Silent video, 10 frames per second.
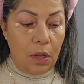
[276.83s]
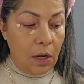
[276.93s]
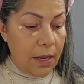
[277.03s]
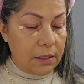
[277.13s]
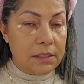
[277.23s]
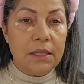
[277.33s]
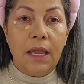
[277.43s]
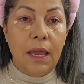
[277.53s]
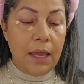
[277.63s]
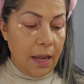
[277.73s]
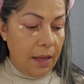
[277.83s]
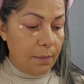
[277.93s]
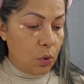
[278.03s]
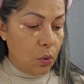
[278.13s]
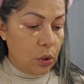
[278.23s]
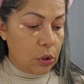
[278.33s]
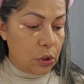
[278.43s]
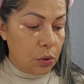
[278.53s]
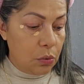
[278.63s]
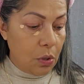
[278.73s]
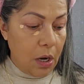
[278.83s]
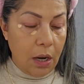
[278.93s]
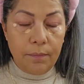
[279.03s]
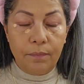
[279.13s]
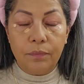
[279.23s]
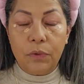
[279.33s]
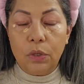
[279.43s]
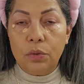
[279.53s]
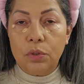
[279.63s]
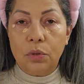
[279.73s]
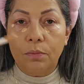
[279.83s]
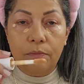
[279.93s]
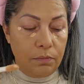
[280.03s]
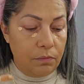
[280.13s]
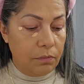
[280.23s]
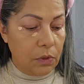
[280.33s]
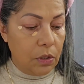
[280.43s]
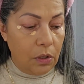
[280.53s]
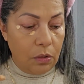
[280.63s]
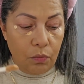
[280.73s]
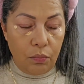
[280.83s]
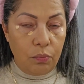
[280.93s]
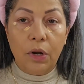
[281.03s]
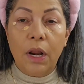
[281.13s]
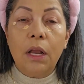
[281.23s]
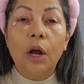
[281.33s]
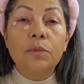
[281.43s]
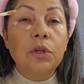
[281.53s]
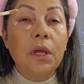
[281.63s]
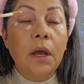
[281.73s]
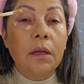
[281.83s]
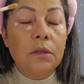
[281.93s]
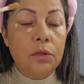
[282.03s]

like today, I am going to use some, when I come to the